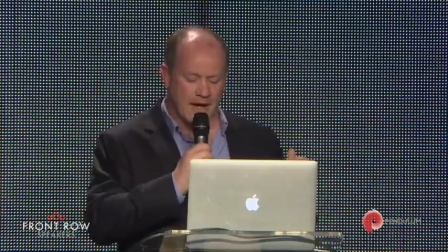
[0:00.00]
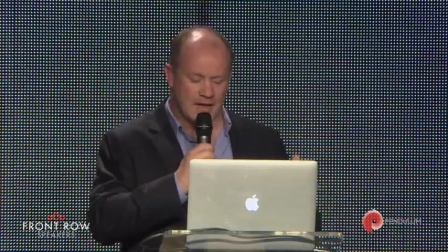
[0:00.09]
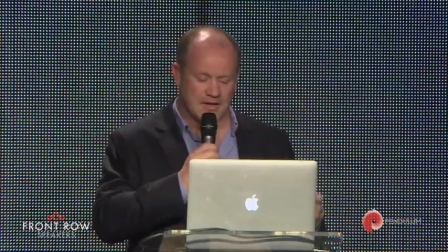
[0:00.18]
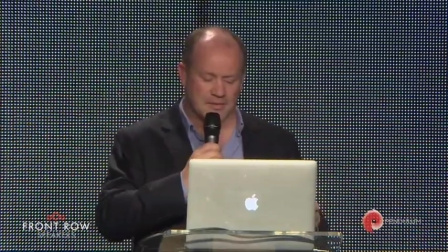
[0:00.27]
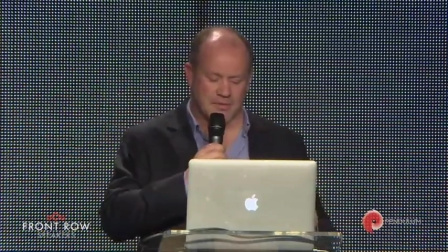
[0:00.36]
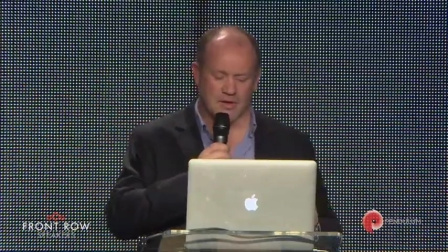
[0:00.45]
and
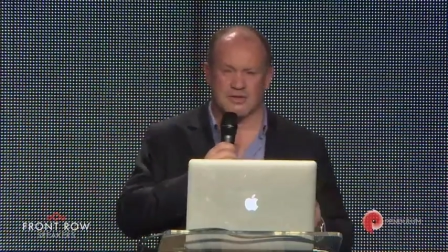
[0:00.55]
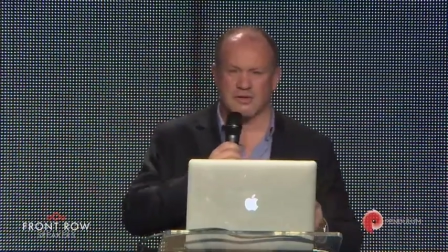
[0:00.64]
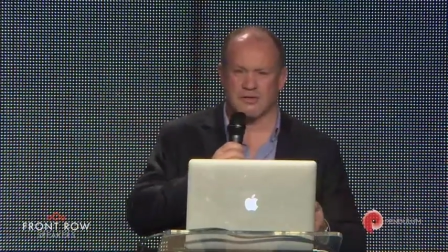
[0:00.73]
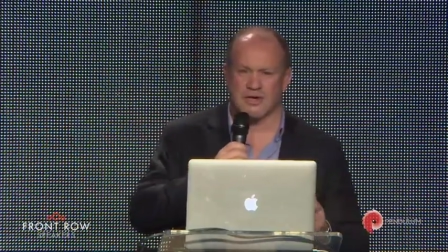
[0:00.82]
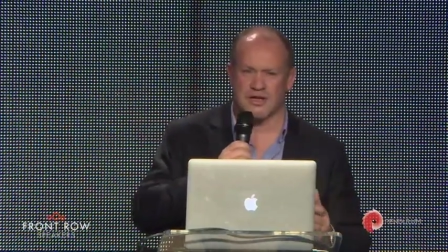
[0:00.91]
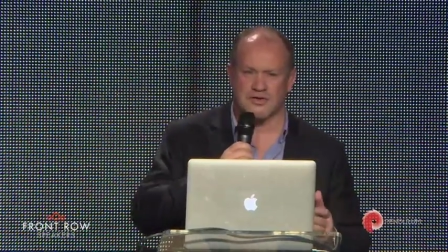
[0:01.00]

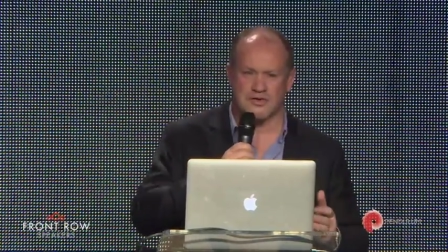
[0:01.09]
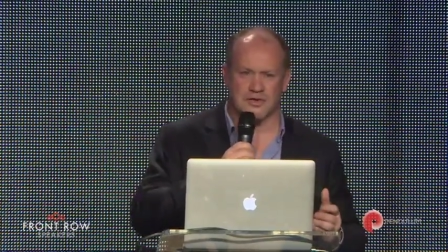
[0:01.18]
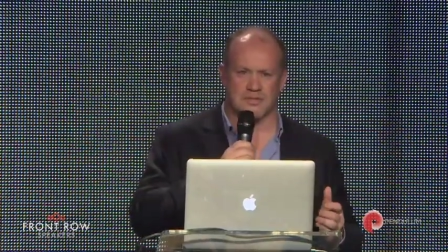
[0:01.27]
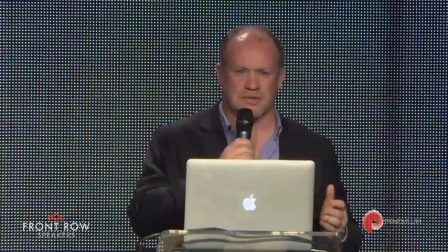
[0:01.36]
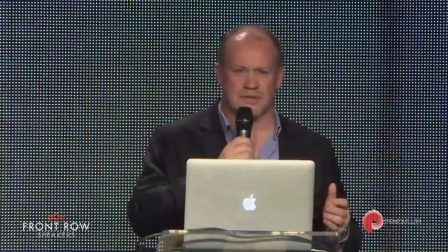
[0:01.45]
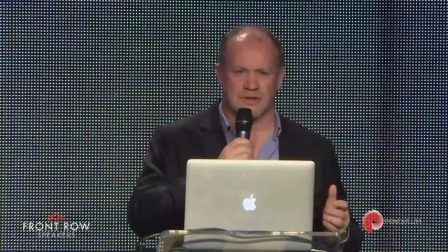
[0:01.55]
interpersonal
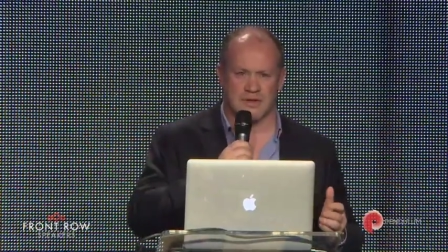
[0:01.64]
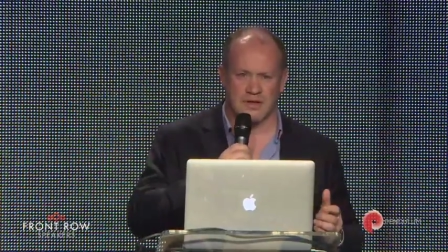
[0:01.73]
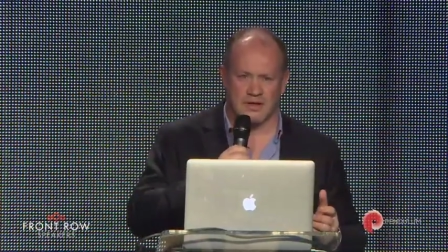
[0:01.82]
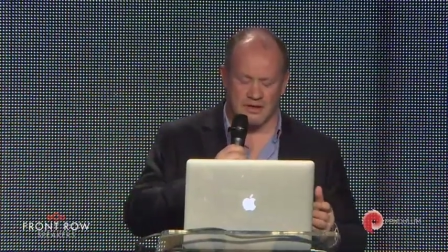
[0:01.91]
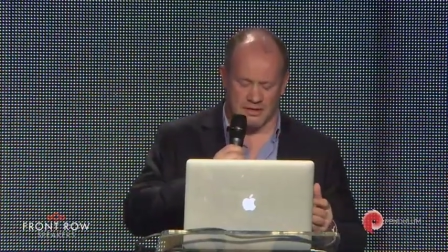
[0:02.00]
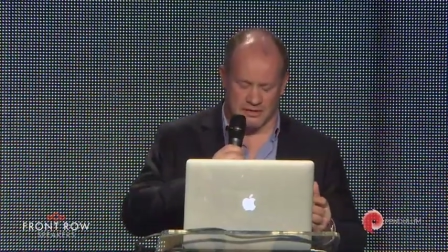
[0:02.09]
relationships.
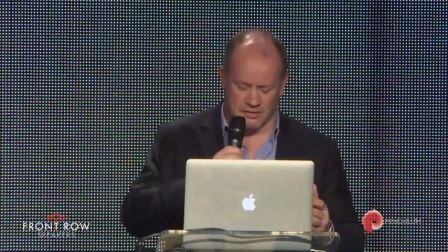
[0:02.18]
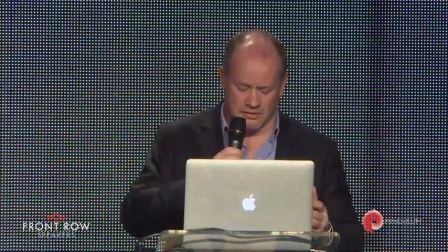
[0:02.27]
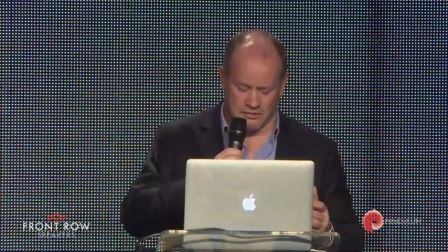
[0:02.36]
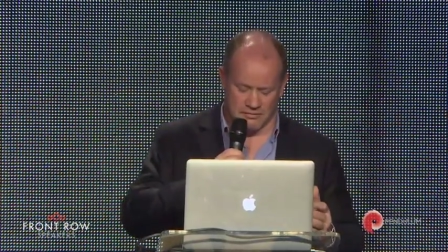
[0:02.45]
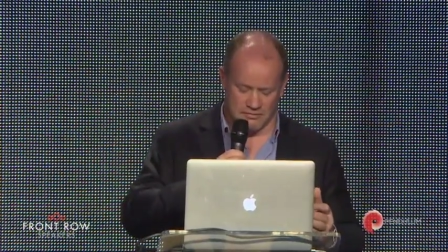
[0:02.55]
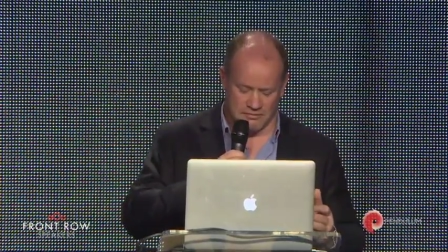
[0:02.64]

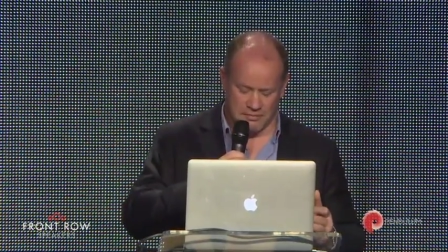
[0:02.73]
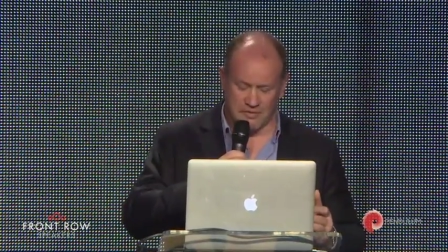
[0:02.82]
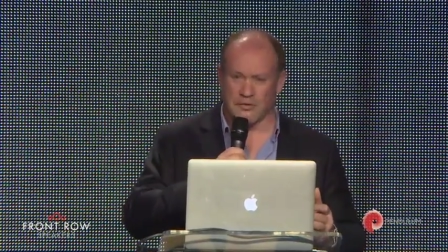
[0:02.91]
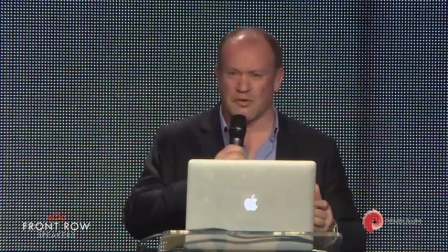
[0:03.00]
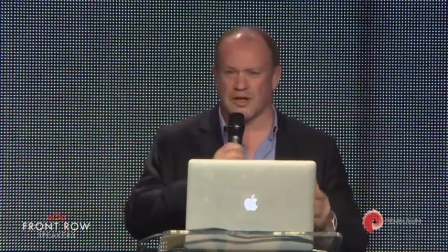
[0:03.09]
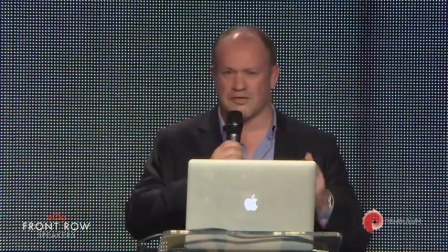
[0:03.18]
So,
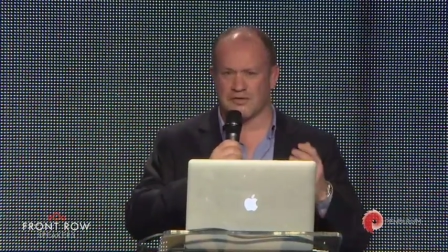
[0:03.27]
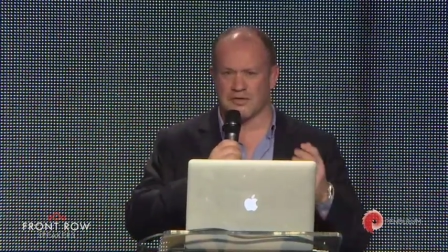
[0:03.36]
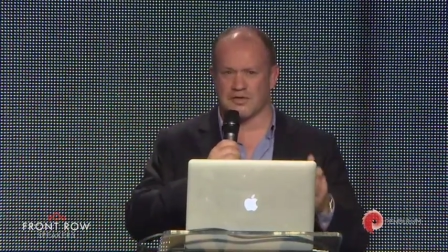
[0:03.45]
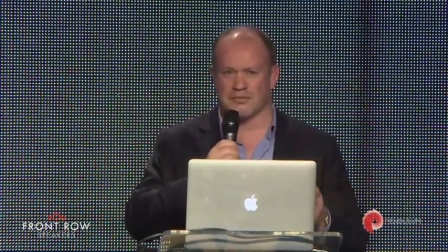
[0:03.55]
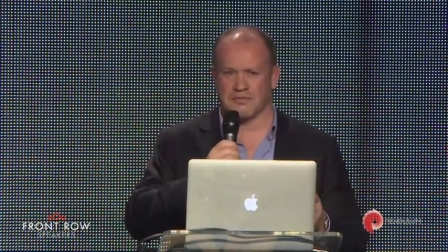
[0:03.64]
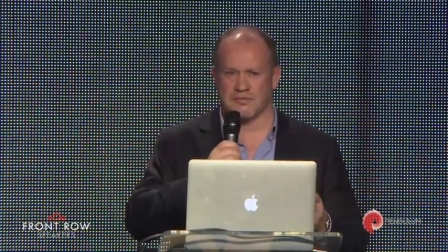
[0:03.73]
before I
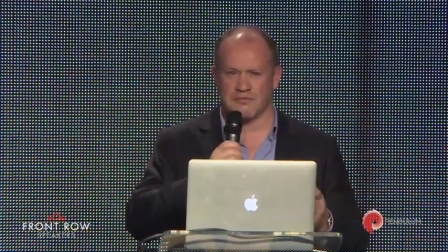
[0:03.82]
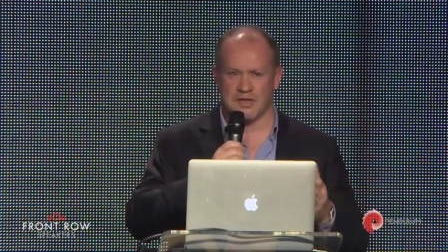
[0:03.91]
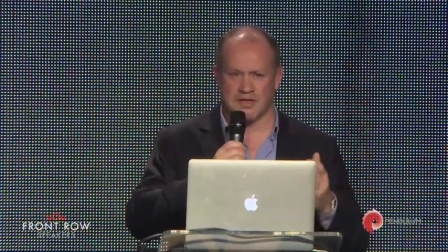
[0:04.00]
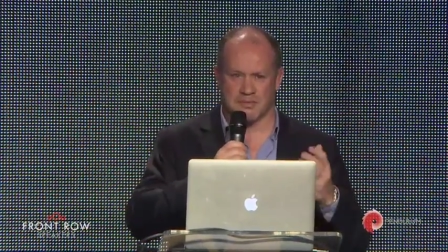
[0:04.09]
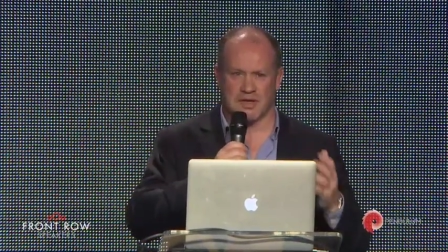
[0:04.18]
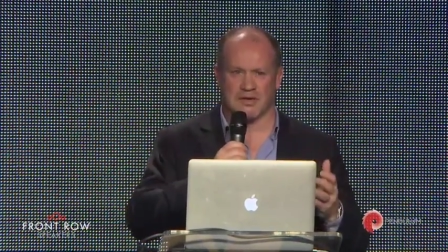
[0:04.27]
introduce my
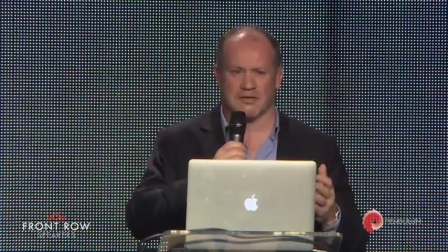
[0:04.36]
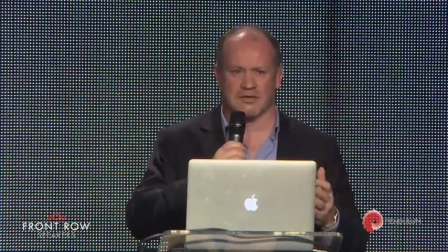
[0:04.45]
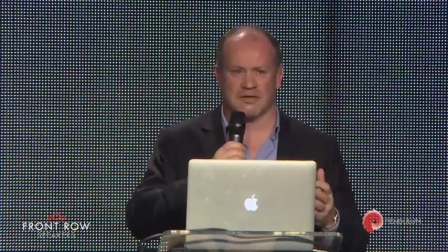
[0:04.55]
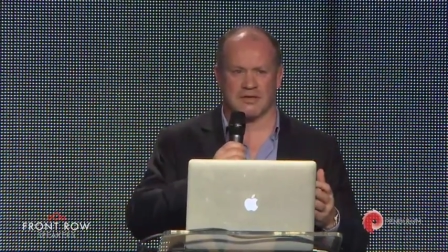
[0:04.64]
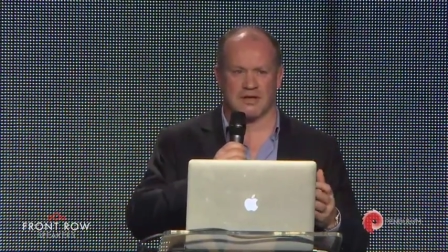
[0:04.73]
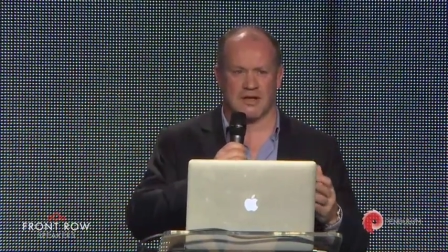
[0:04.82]

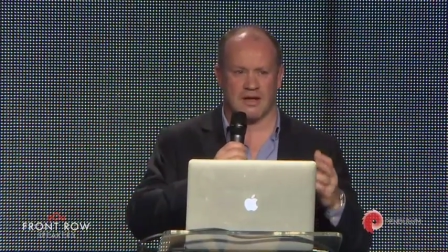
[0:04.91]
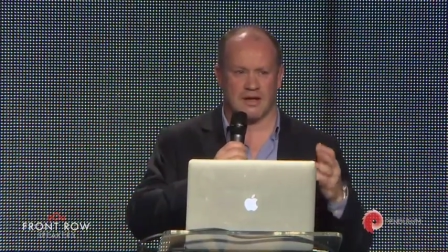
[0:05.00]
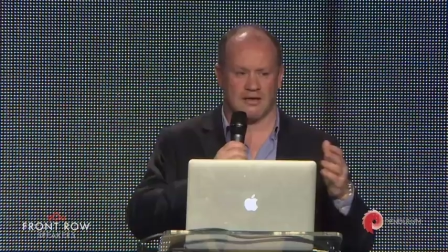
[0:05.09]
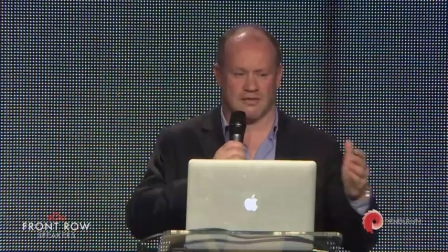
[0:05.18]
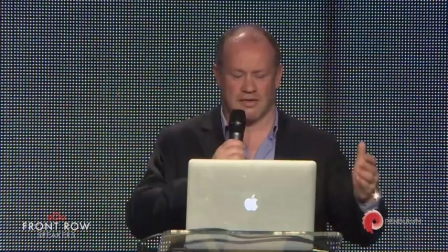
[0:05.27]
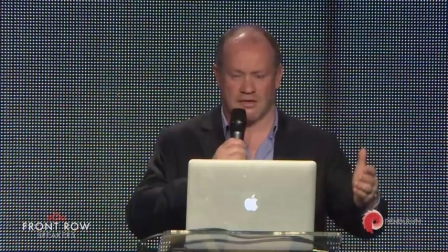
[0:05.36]
speakers,
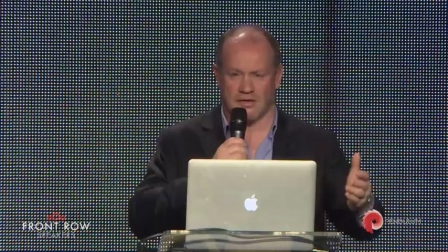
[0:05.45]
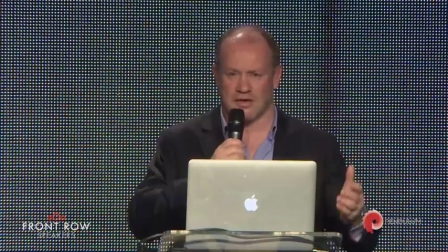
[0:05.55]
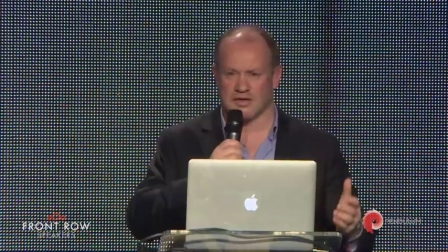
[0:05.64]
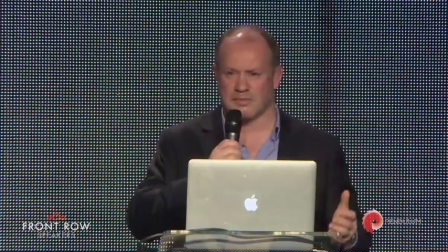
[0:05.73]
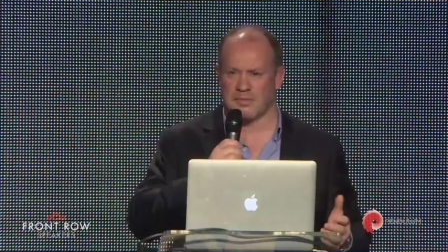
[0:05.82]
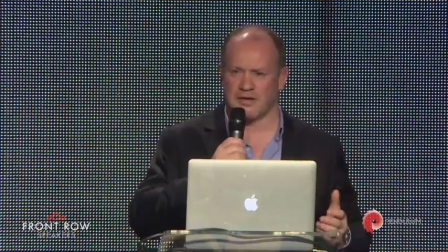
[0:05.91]
uh, the
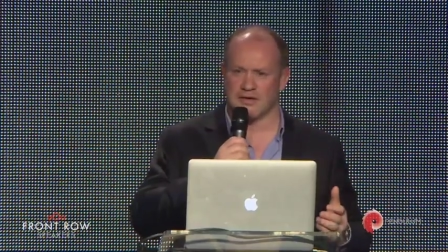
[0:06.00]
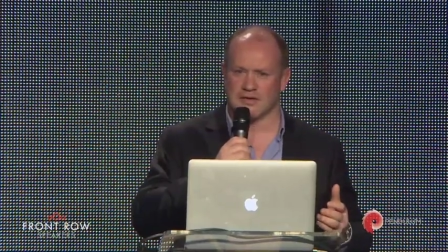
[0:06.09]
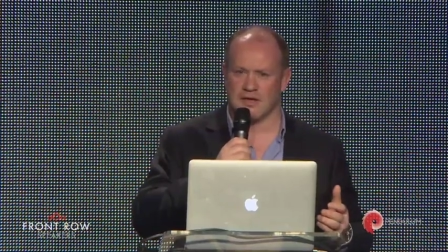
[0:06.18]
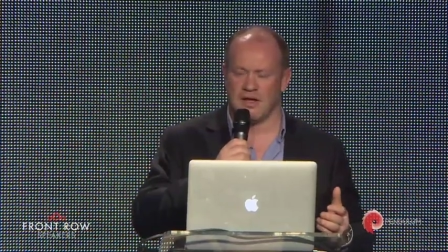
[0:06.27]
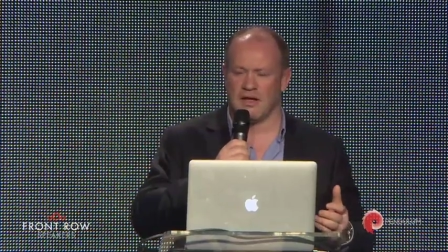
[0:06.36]
earlier speakers,